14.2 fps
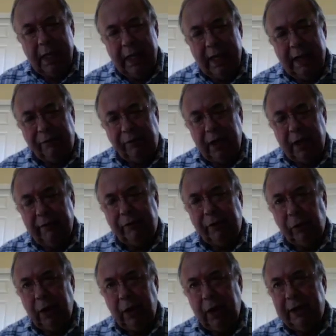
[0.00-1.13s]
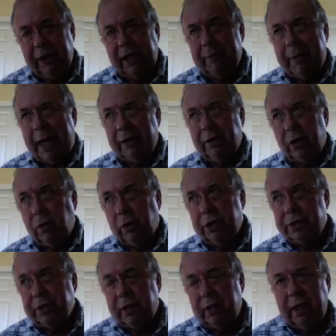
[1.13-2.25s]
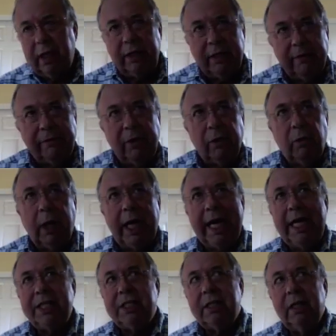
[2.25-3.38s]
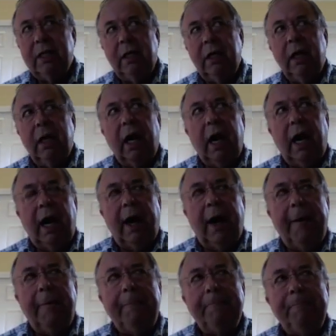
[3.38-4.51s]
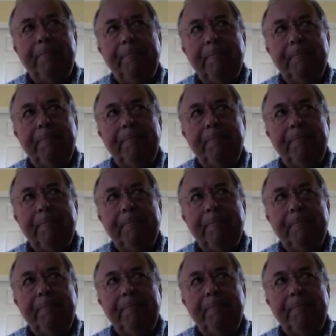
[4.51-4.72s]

if, if you really think about the course in, in different ways, um,